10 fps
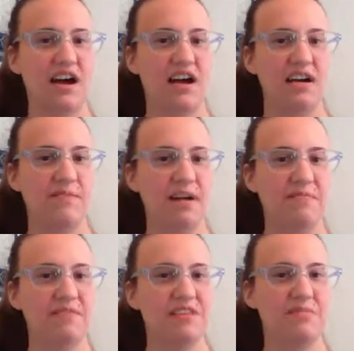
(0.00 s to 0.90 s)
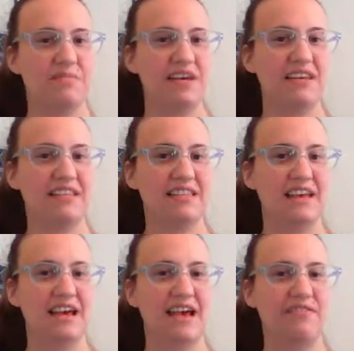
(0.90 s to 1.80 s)
I'm of the opinion
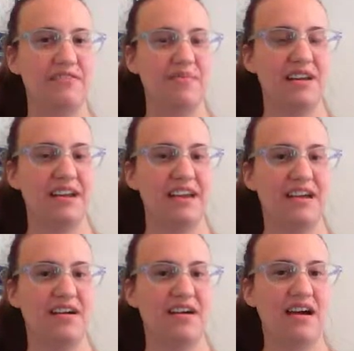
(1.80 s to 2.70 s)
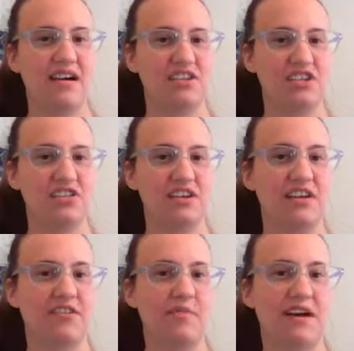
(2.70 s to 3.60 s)
that everybody, just like
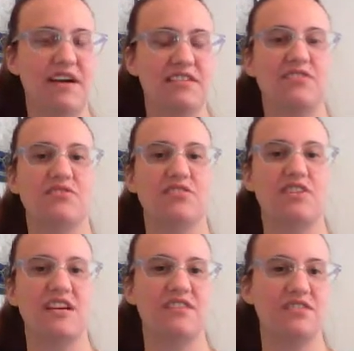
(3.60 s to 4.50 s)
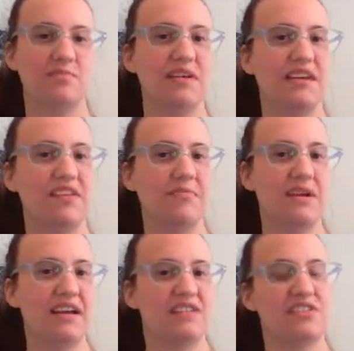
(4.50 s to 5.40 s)
everybody has their own style of speaking,
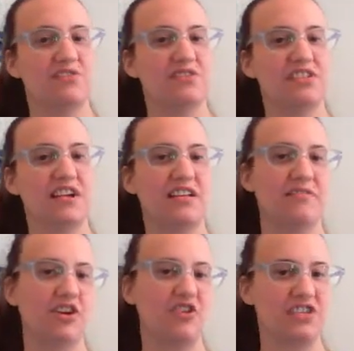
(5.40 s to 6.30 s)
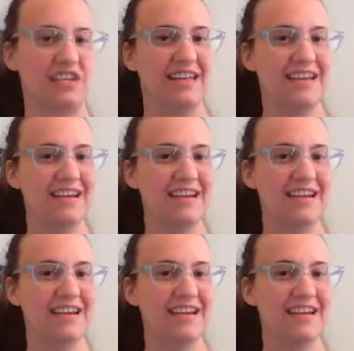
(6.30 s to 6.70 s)
everybody has their own style of cursing.